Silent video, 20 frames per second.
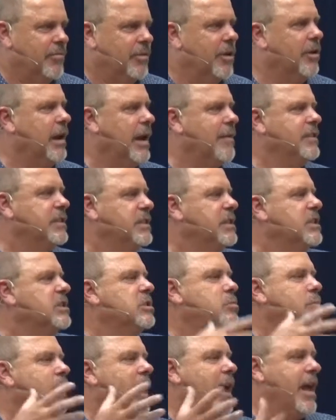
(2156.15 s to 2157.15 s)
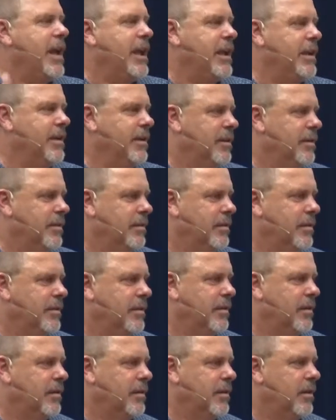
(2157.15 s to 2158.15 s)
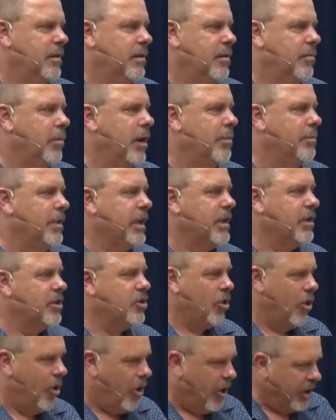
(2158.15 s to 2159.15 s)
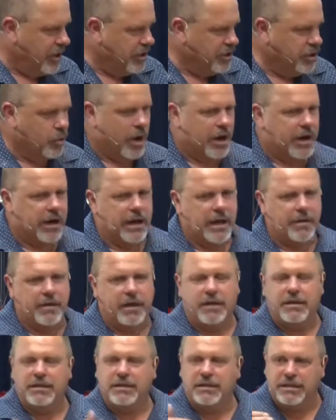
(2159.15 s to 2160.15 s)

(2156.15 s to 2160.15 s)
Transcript: Real love is displayed by being kind to one another,